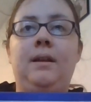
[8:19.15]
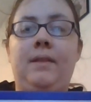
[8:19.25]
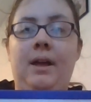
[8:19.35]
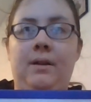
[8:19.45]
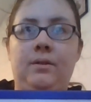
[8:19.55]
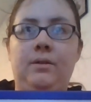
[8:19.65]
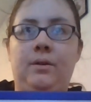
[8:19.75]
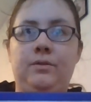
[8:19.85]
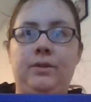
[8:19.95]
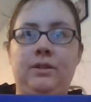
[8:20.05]
that
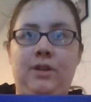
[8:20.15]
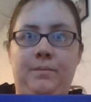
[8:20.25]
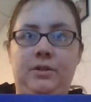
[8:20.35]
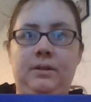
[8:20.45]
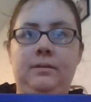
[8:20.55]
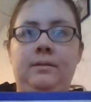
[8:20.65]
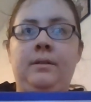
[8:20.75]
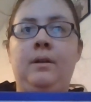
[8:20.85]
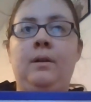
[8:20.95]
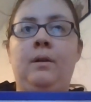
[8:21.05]
undergoes transcription?
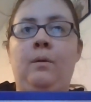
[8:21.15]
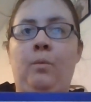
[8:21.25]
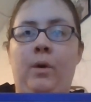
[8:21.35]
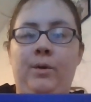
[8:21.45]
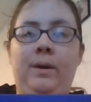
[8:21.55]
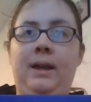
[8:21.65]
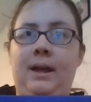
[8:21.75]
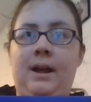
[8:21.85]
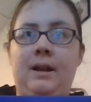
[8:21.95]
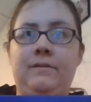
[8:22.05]
What do we
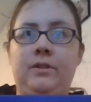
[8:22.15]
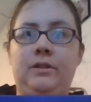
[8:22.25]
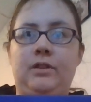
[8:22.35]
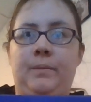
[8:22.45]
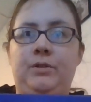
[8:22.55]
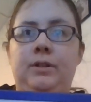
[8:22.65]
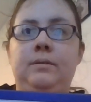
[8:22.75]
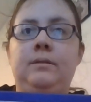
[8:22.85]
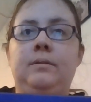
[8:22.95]
get out of transcription?